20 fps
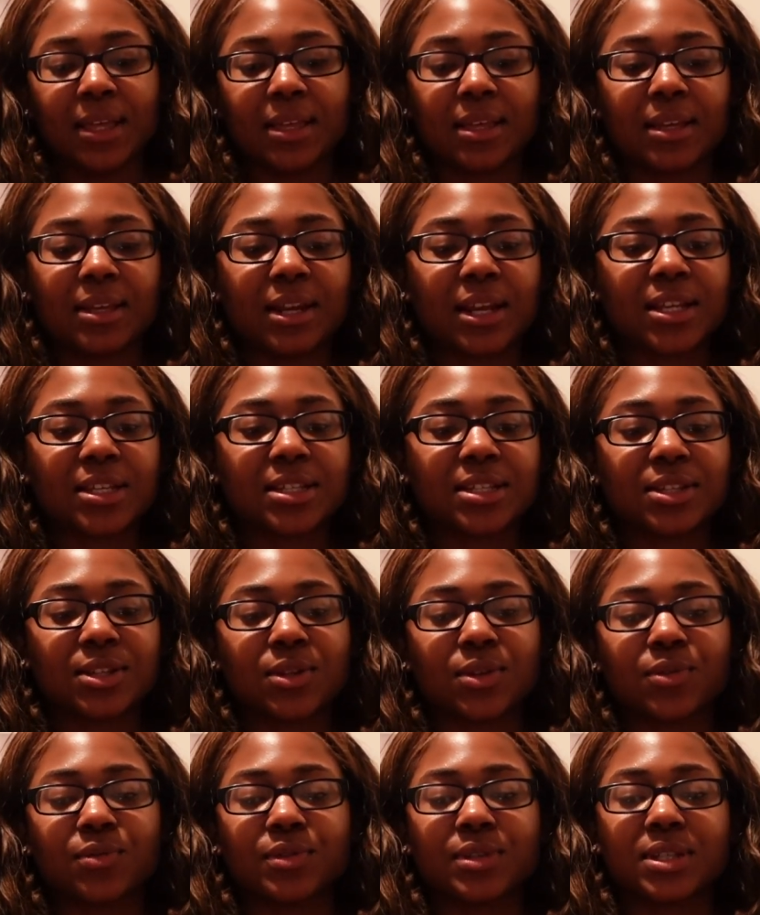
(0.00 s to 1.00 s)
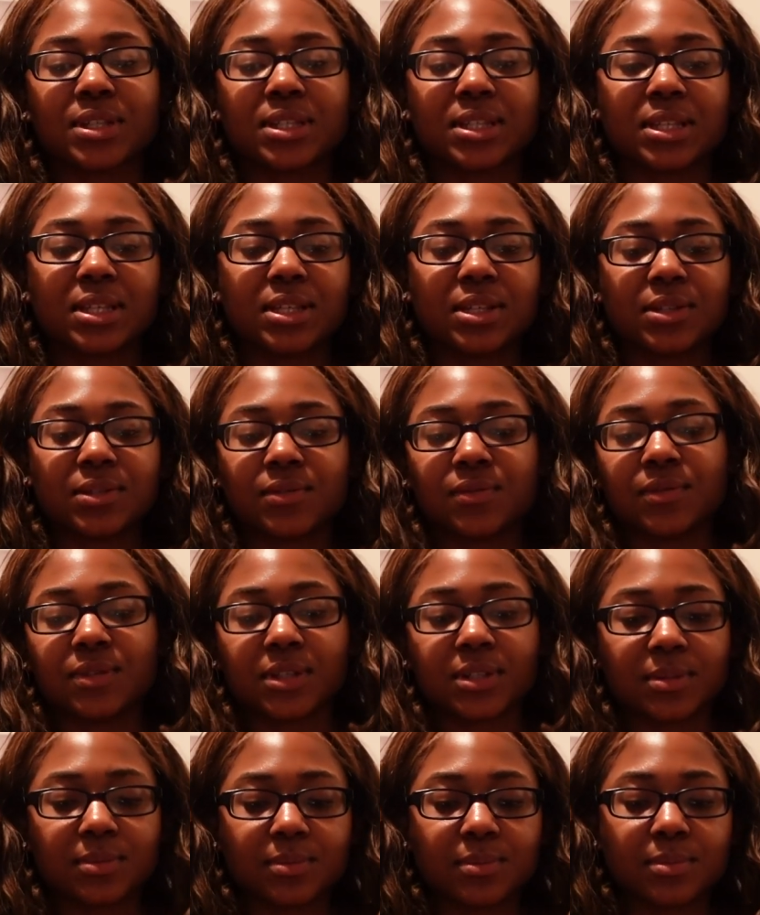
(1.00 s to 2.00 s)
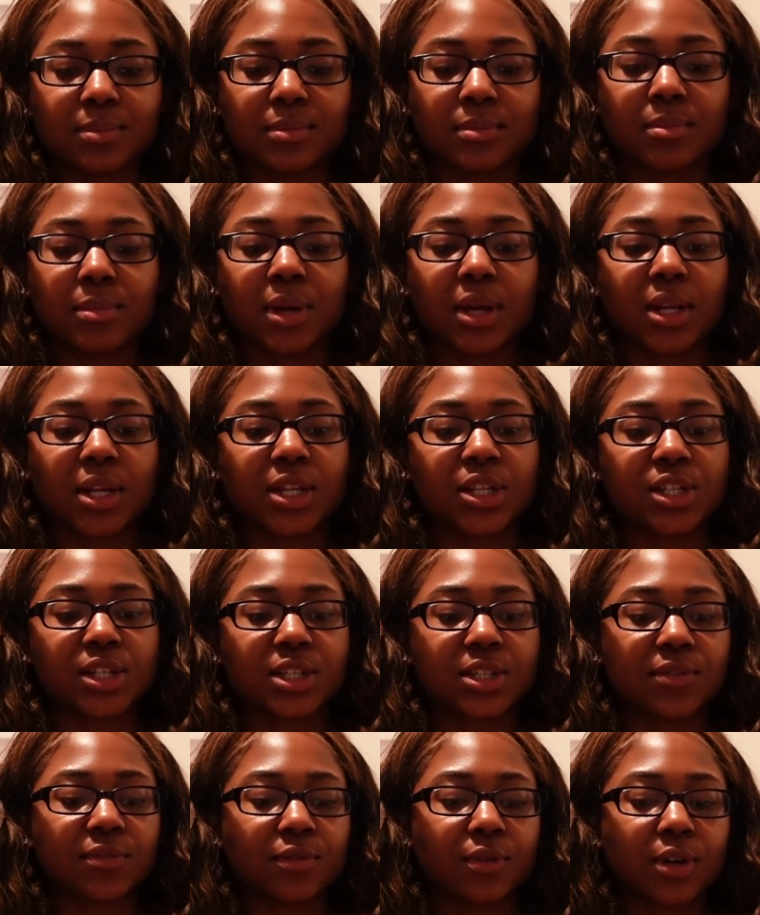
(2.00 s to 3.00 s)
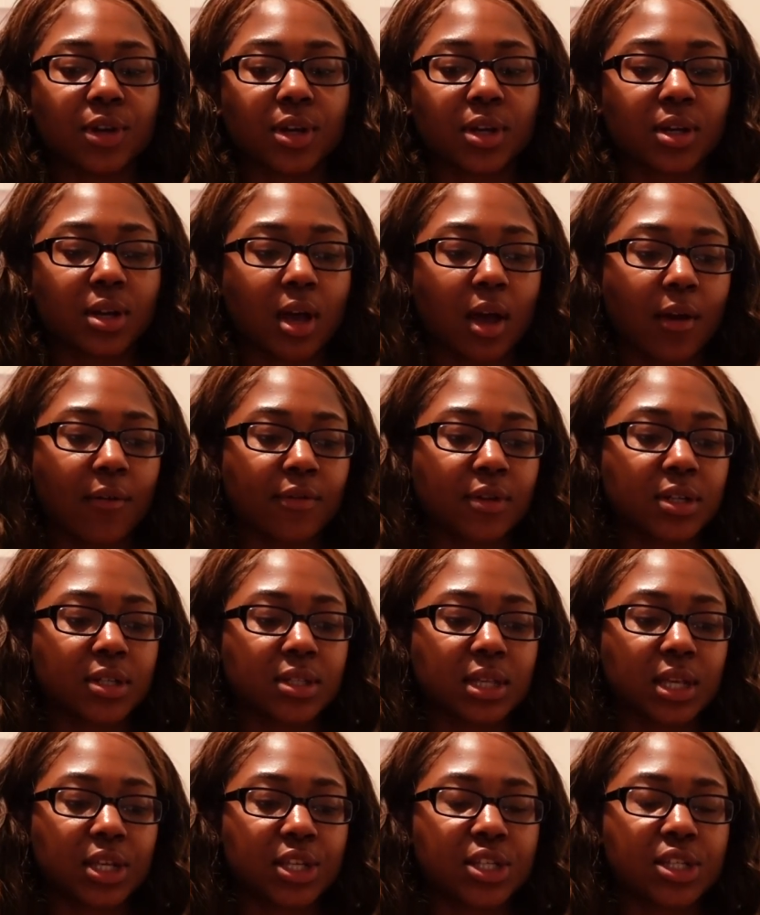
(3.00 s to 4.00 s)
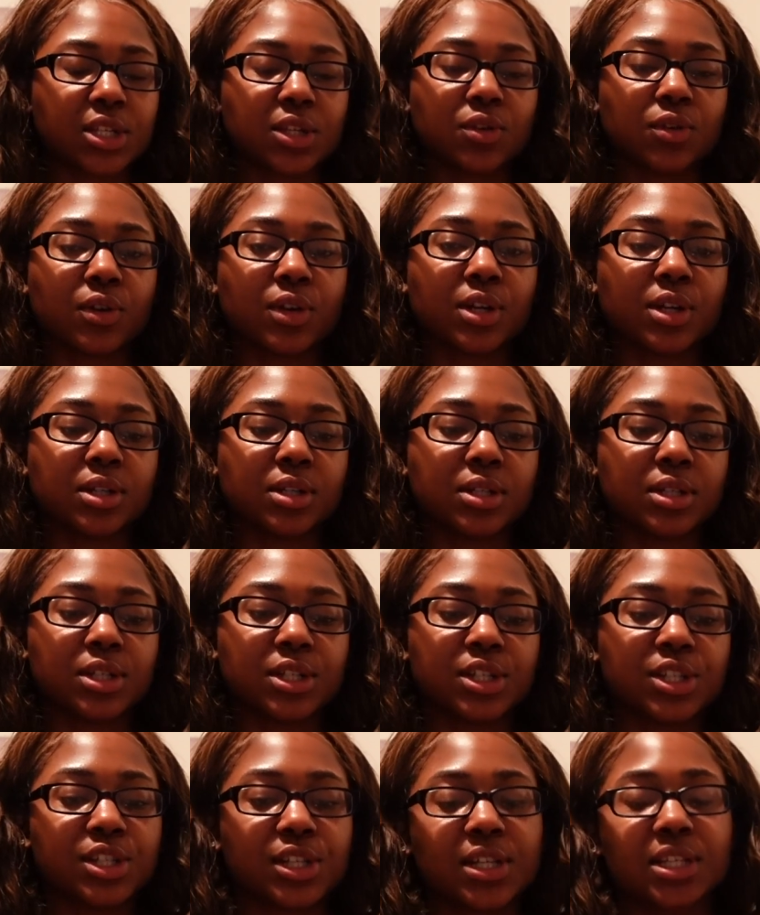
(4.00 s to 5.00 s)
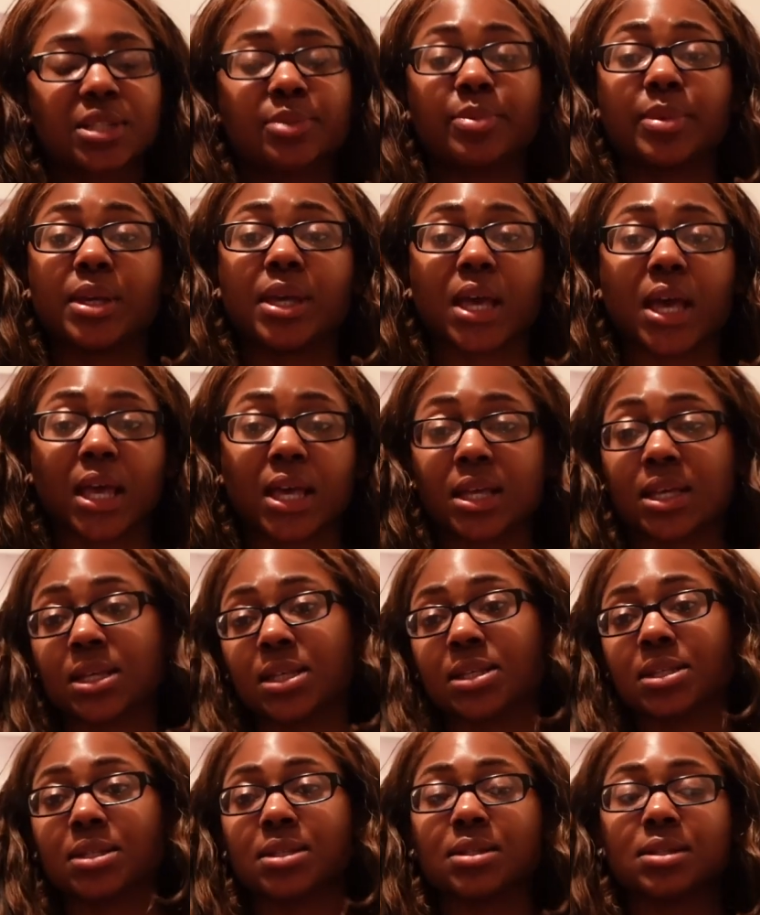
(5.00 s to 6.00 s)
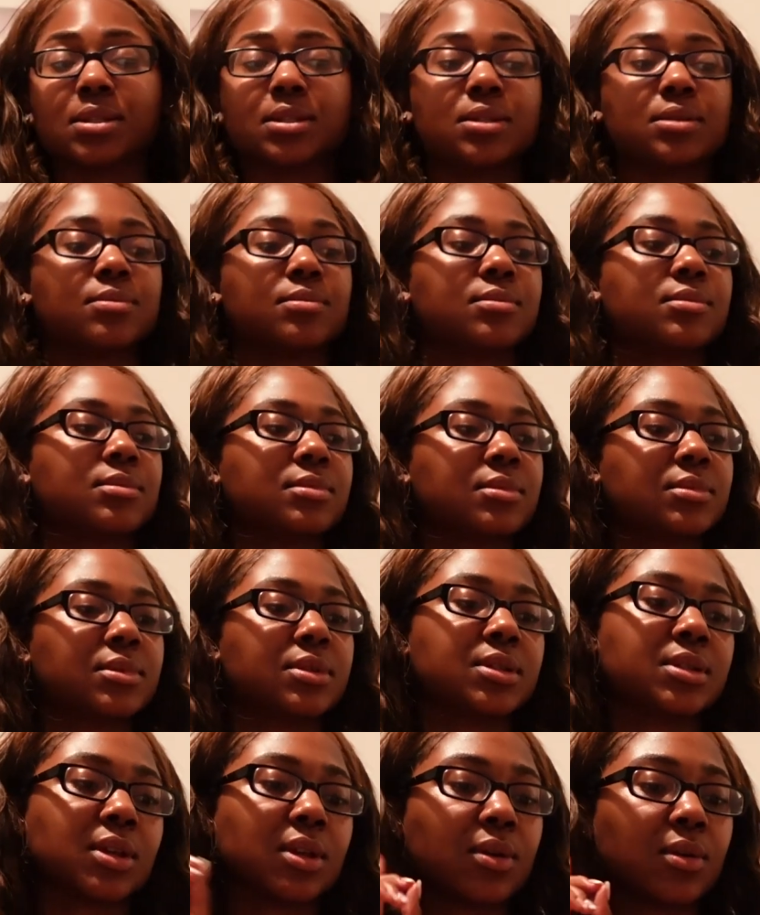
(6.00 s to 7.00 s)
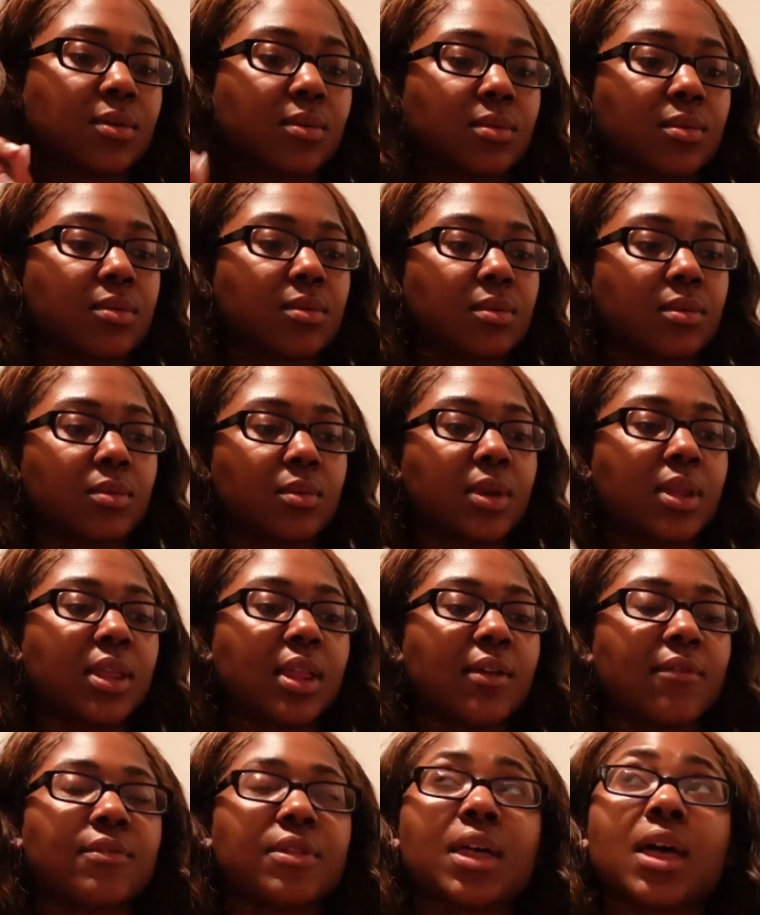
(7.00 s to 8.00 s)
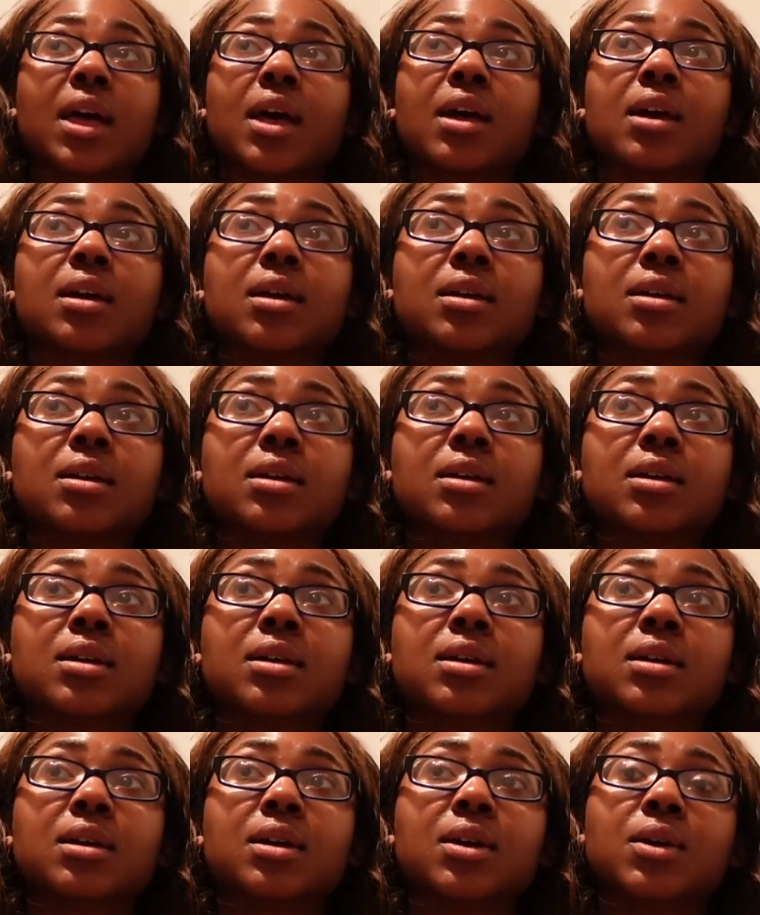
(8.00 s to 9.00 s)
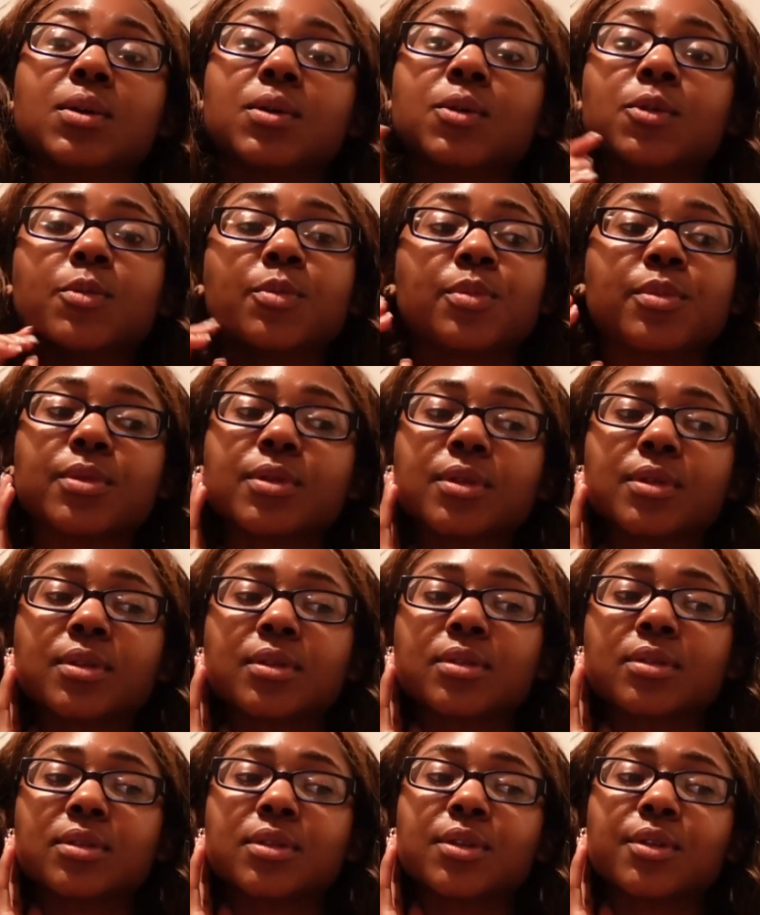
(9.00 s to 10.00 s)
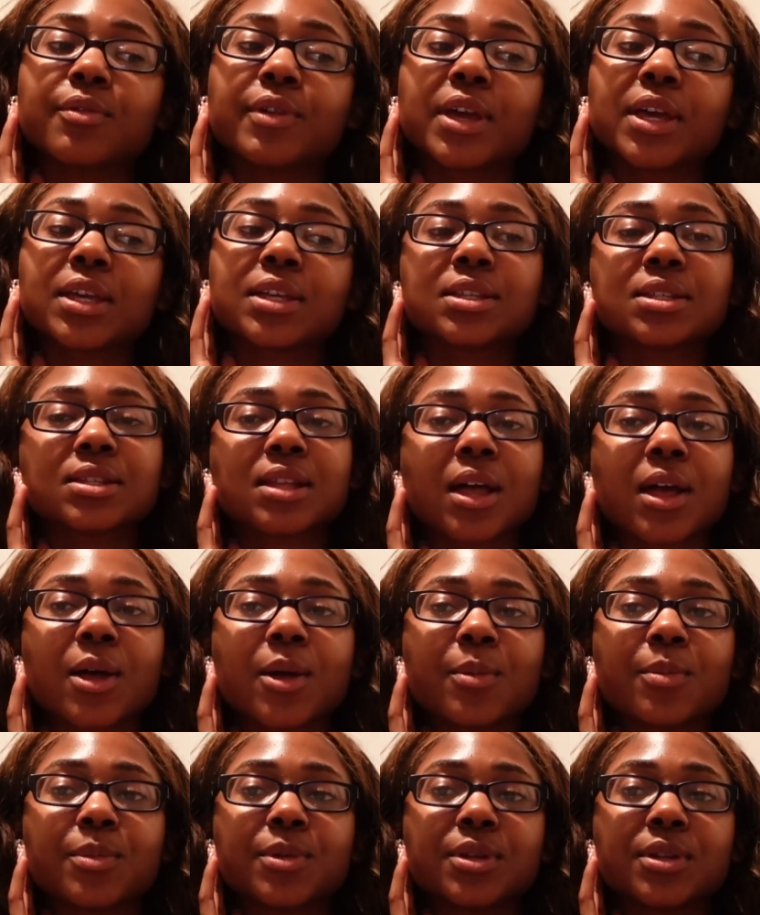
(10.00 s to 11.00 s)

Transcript: And I still received money just for conversation or just because. So we love that. Oop, the ring stopped.